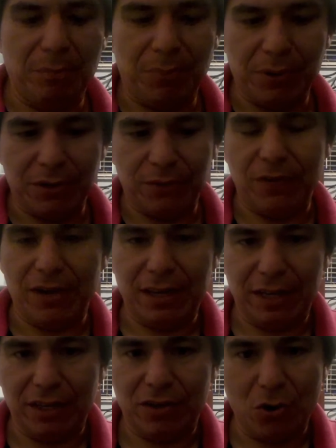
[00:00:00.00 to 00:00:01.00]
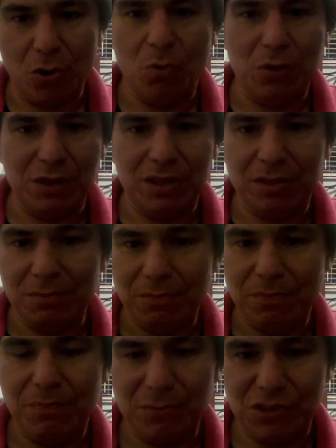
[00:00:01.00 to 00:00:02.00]
but if I go and
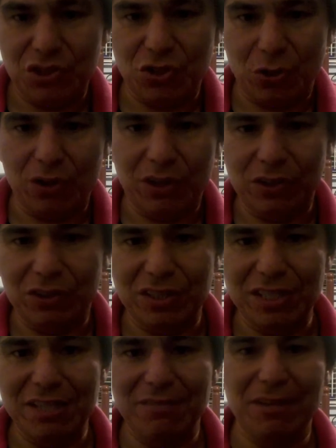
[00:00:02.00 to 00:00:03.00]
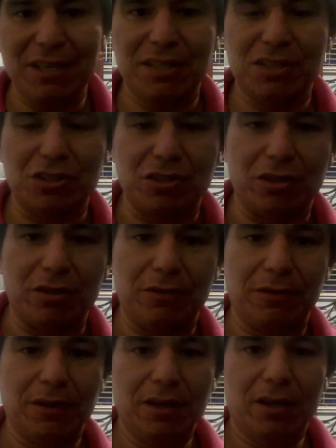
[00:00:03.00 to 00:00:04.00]
starting on TV and stuff,
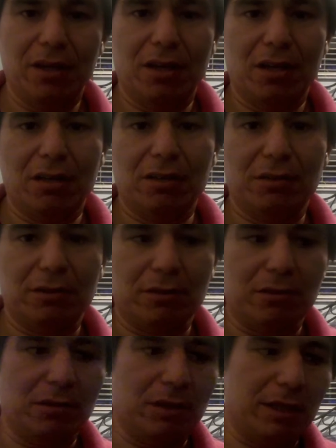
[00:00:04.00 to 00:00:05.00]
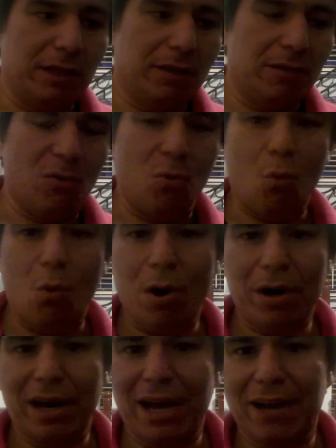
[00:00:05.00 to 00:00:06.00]
like
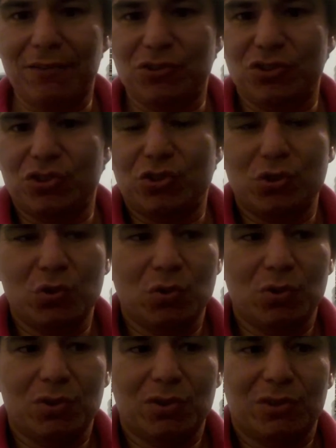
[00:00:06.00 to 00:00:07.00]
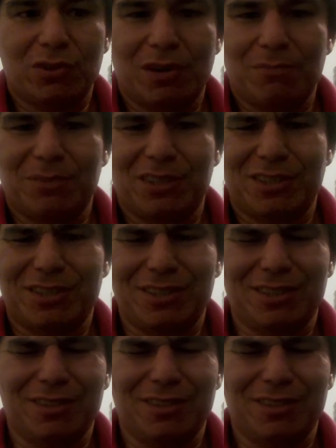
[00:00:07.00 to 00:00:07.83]
what I have to do, I'm just,